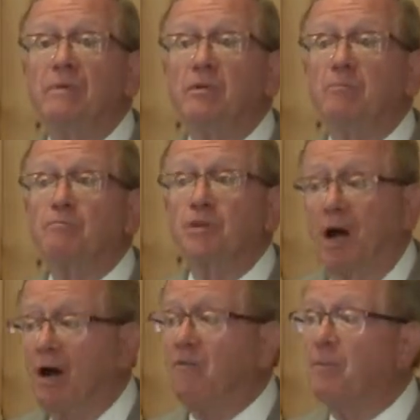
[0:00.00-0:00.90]
to
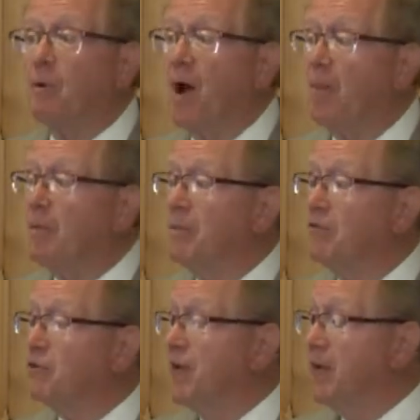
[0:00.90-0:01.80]
solve the problem of
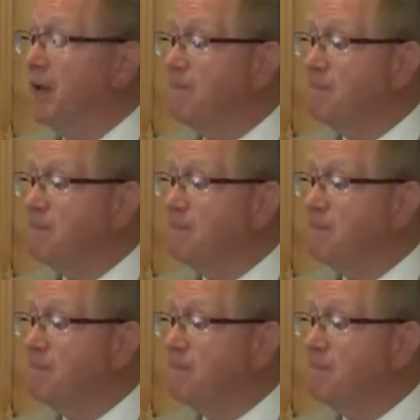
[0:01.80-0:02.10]
sin,